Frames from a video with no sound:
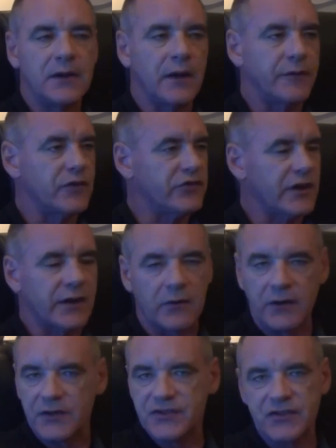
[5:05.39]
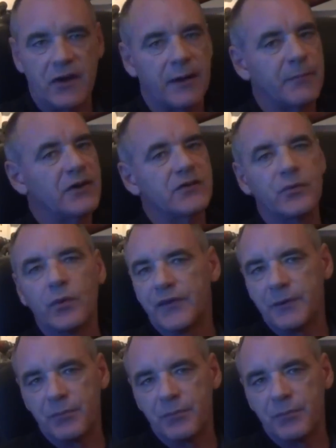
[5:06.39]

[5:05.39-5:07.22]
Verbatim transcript: if they're selling on consignment or if they're